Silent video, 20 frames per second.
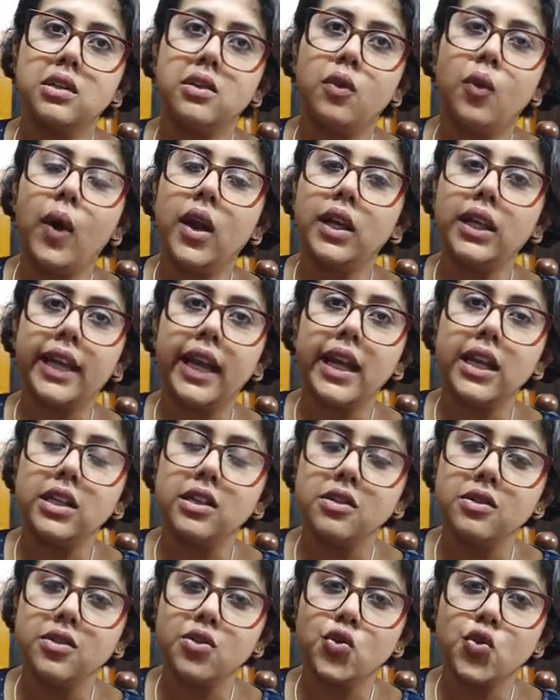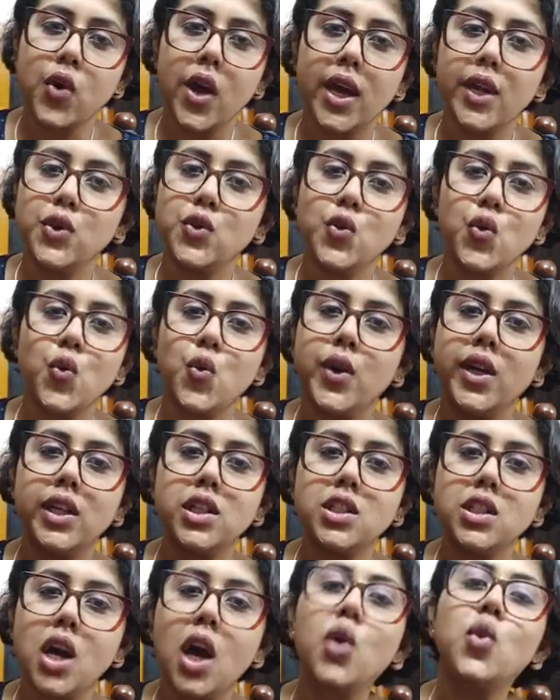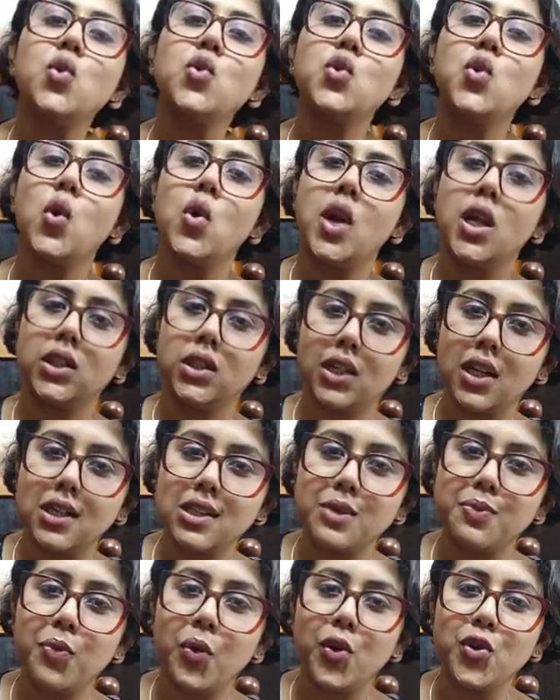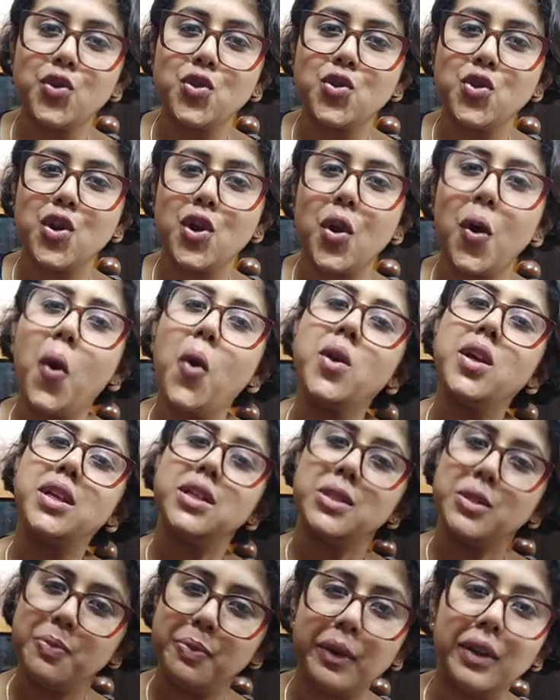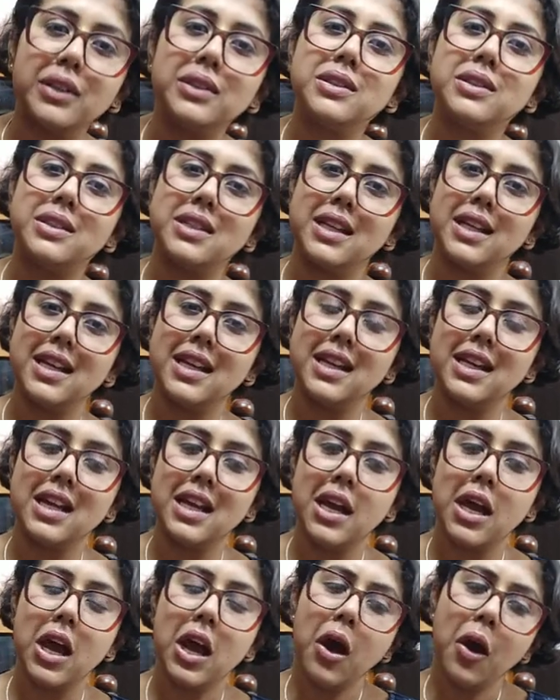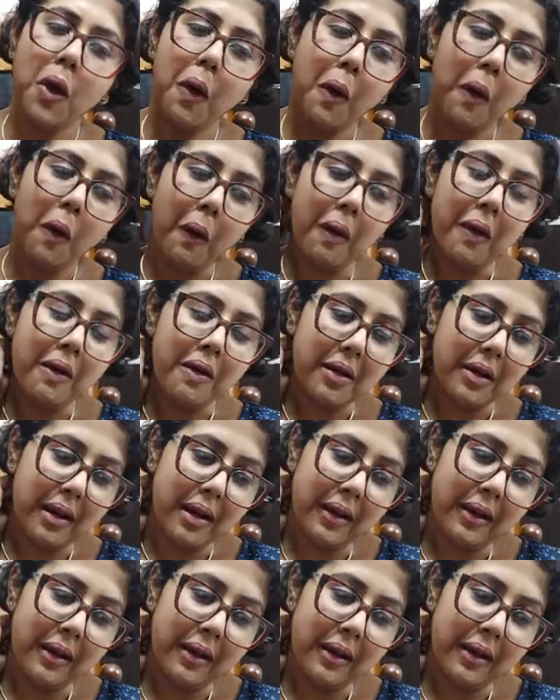one can try to read Arun Kolatkar's poetry on his birthday, or